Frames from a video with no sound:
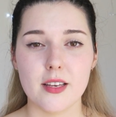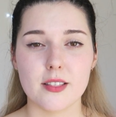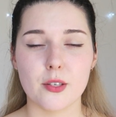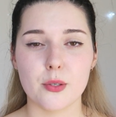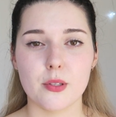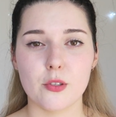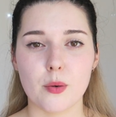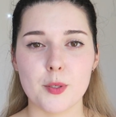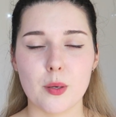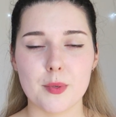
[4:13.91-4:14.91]
So the
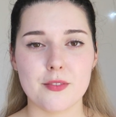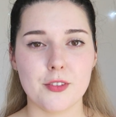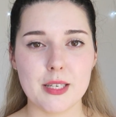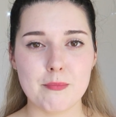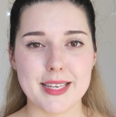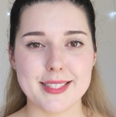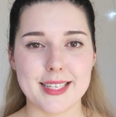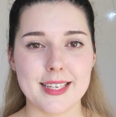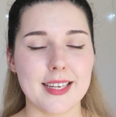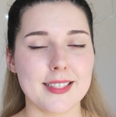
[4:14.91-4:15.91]
dropper top is very messy.